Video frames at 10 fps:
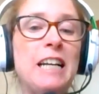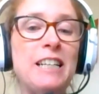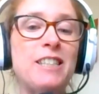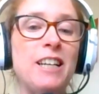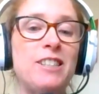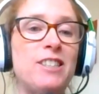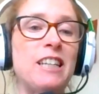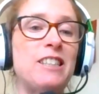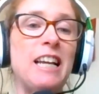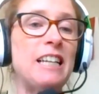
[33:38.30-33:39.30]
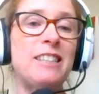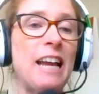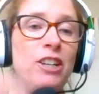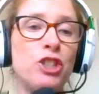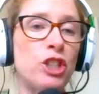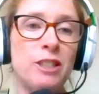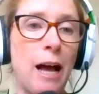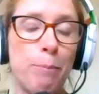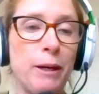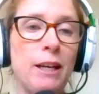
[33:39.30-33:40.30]
It's energy
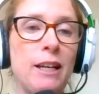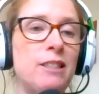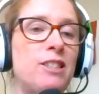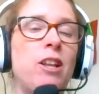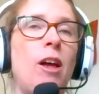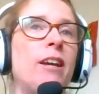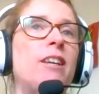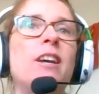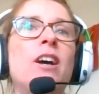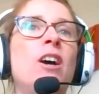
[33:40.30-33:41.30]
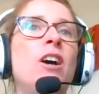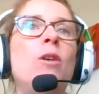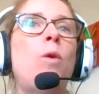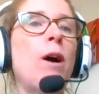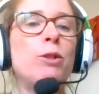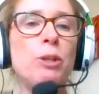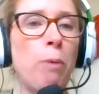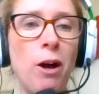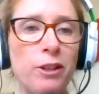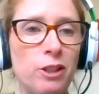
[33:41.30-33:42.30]
zapping. It's like, why would you
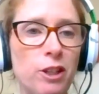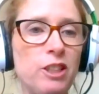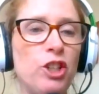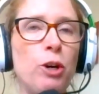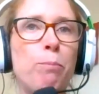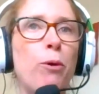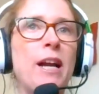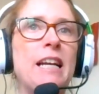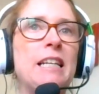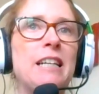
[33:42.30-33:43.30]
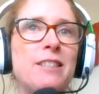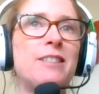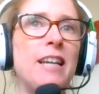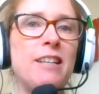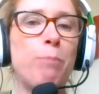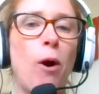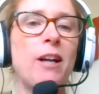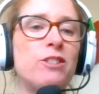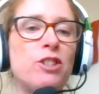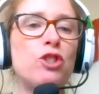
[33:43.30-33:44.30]
bother? Your brain, as they say,
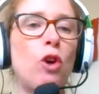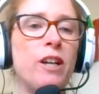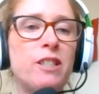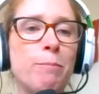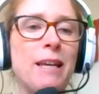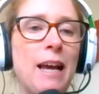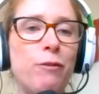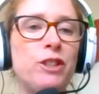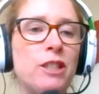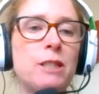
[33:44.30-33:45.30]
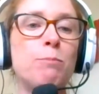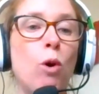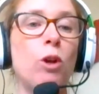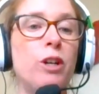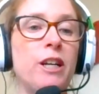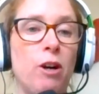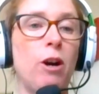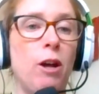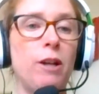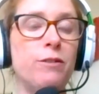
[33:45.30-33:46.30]
Parkinson's tries to make everything smaller in
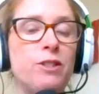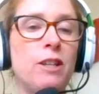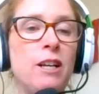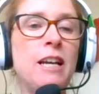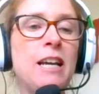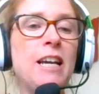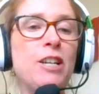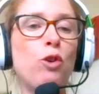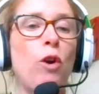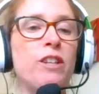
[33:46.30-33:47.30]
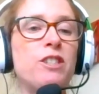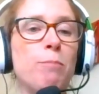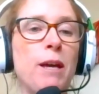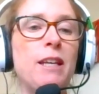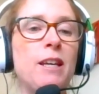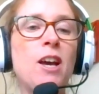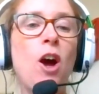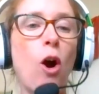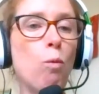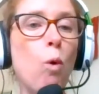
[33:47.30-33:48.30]
our lives. It tries to make
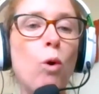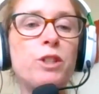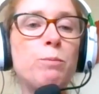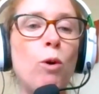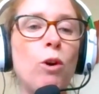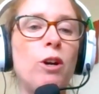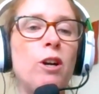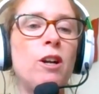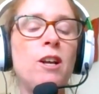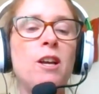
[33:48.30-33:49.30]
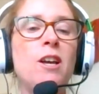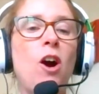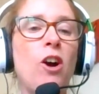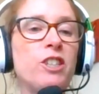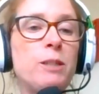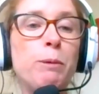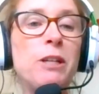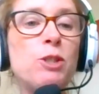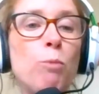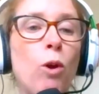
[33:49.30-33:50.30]
our walk smaller, our
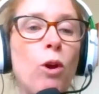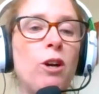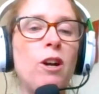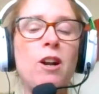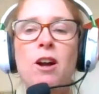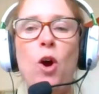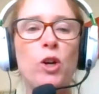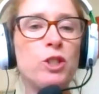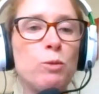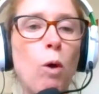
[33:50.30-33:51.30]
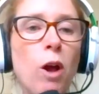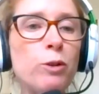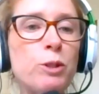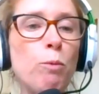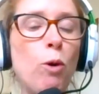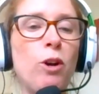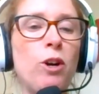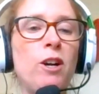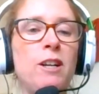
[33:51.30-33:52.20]
speech smaller, our swallow smaller,